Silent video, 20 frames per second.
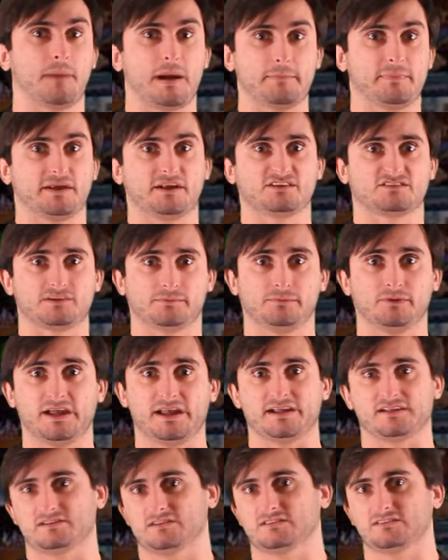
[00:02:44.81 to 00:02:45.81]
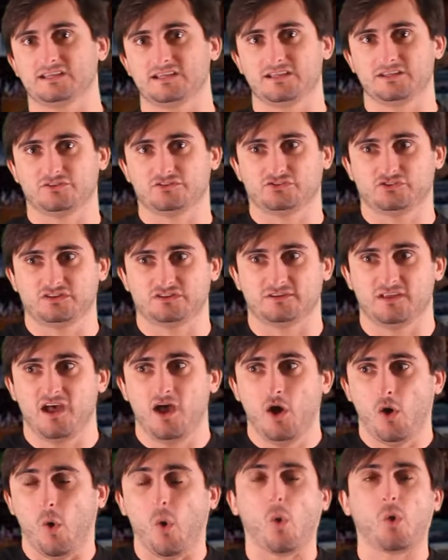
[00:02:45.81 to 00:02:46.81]
my biggest complaints is that it's just
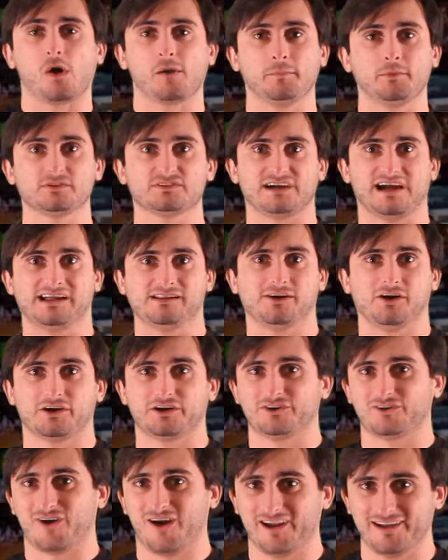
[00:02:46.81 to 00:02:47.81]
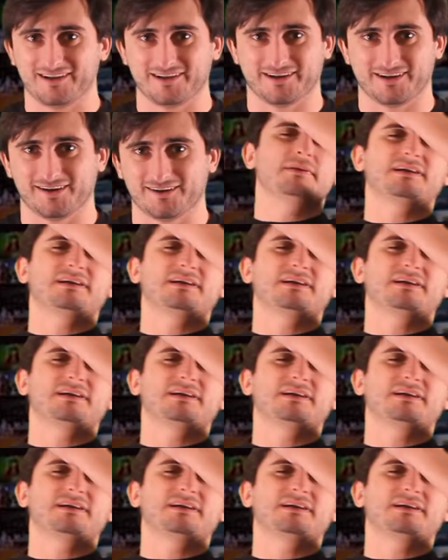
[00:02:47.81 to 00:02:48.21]
horrible dialogue and writing.